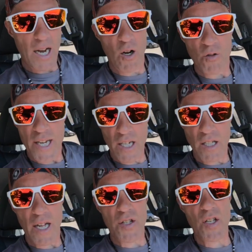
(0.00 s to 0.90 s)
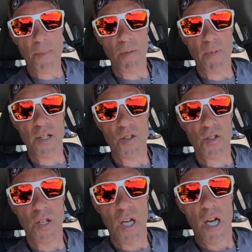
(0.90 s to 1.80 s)
I don't take a lot of
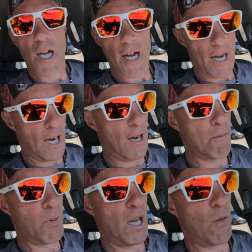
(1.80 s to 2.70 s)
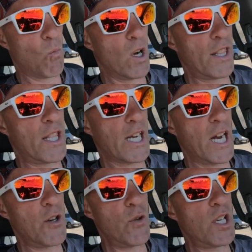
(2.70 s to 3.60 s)
supplements, but one thing
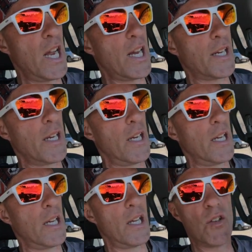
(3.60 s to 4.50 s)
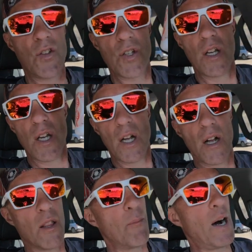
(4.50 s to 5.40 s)
I do take is
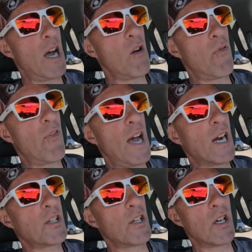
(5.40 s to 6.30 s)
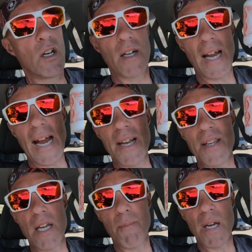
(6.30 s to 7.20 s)
the BioFactor
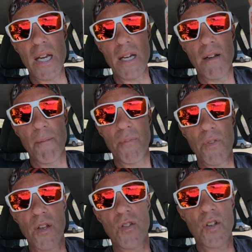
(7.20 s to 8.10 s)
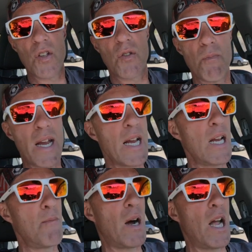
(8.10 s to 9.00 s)
ATP. This is
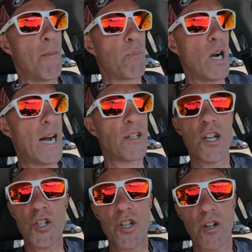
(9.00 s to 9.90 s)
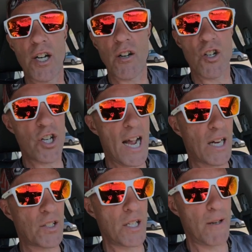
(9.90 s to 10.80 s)
made by a practitioner here in
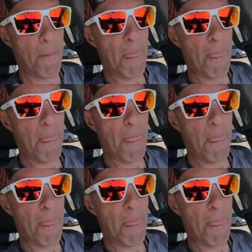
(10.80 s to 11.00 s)
Jackson.